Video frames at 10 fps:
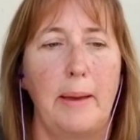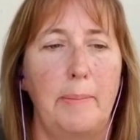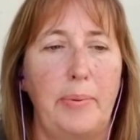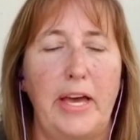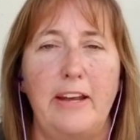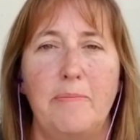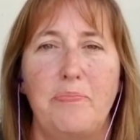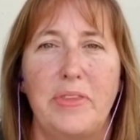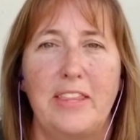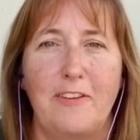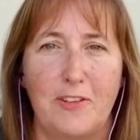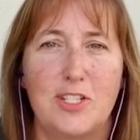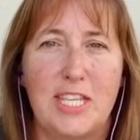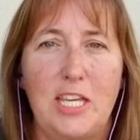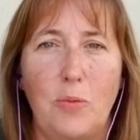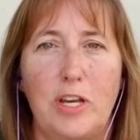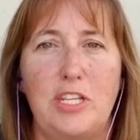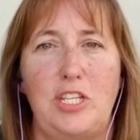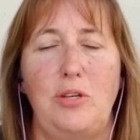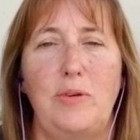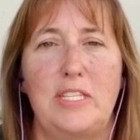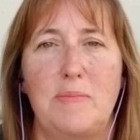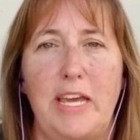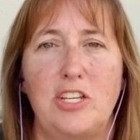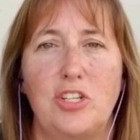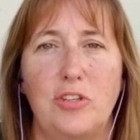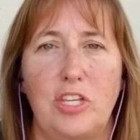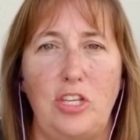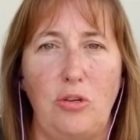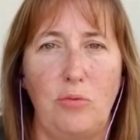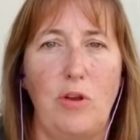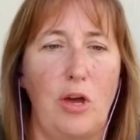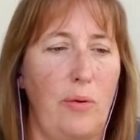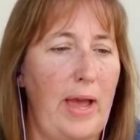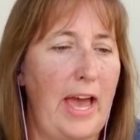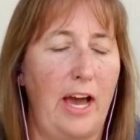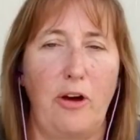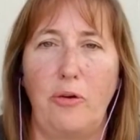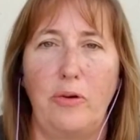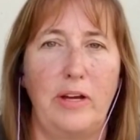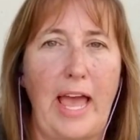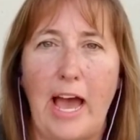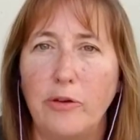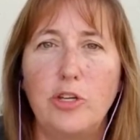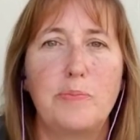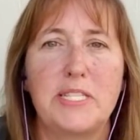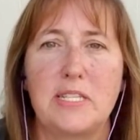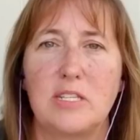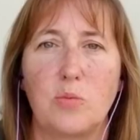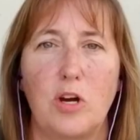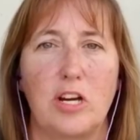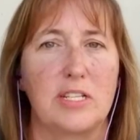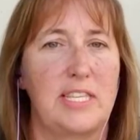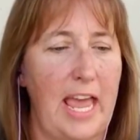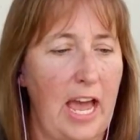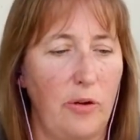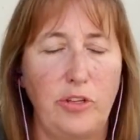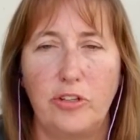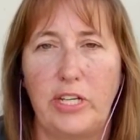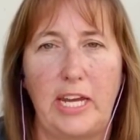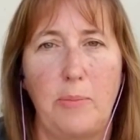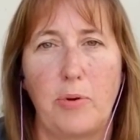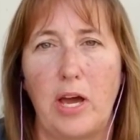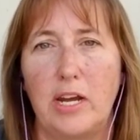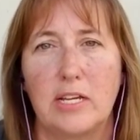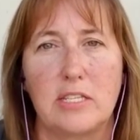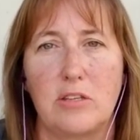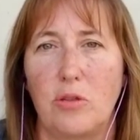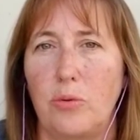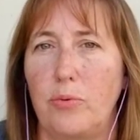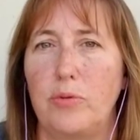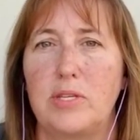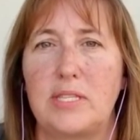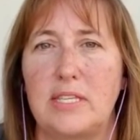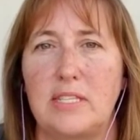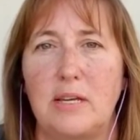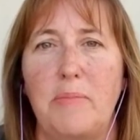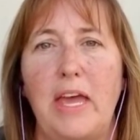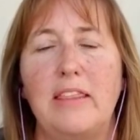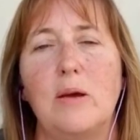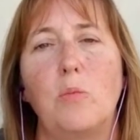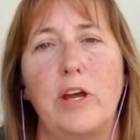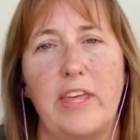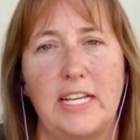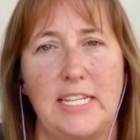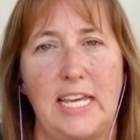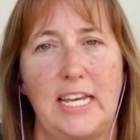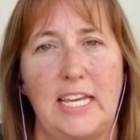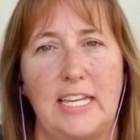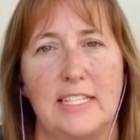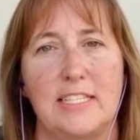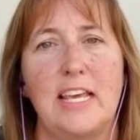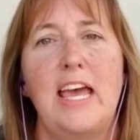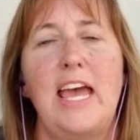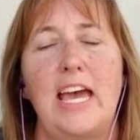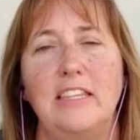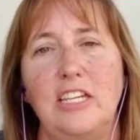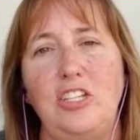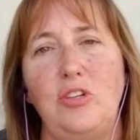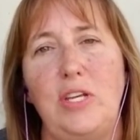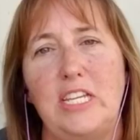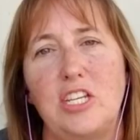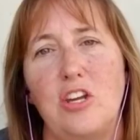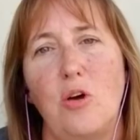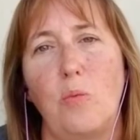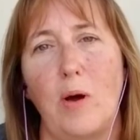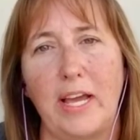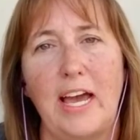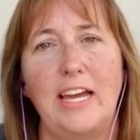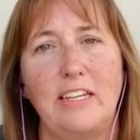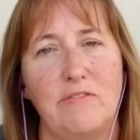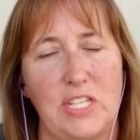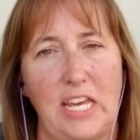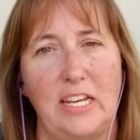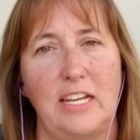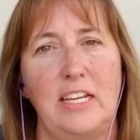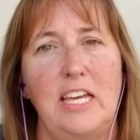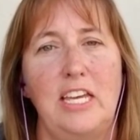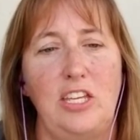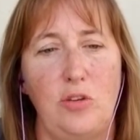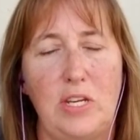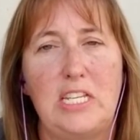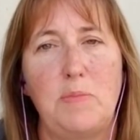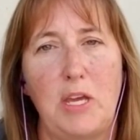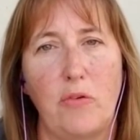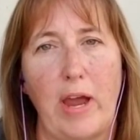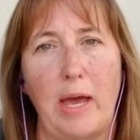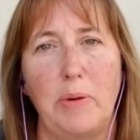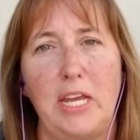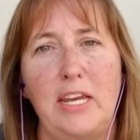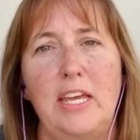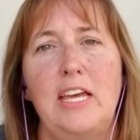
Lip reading: But the first thing you want to do is make sure that you know how your business works, how you're getting products through the system, and then where that data is. And then you need to know what kind of data you need to be grabbing